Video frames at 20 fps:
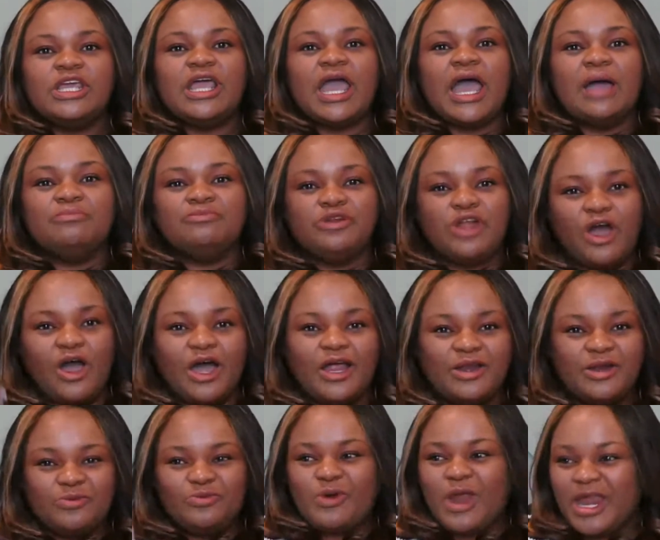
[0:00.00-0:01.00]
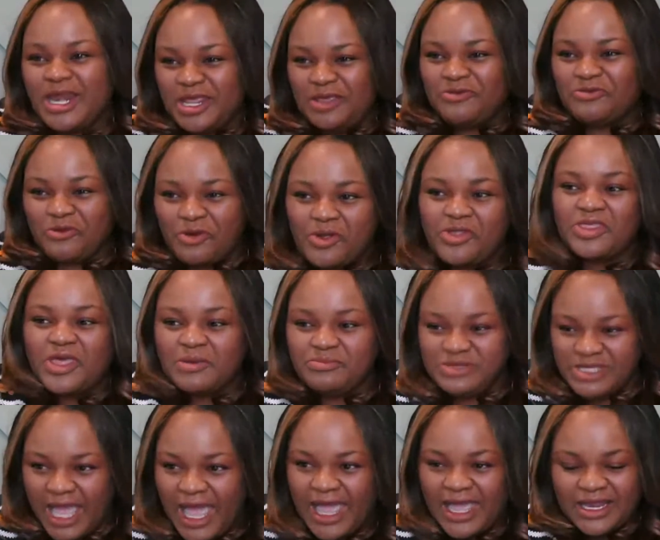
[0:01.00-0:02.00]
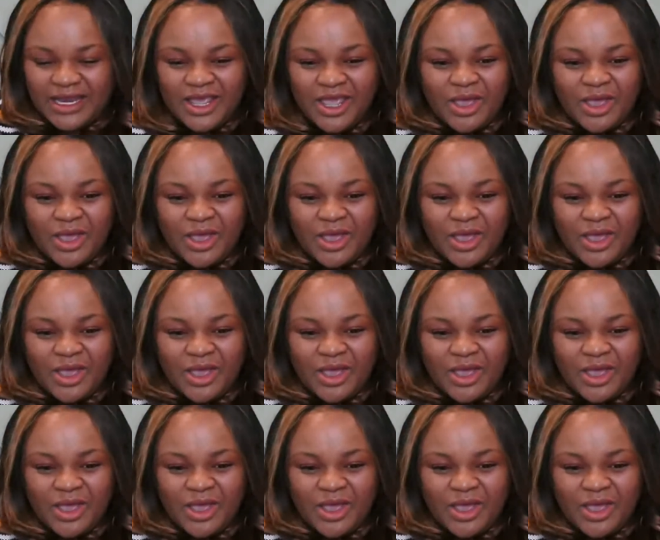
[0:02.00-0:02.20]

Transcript: I'm not ready for them yet,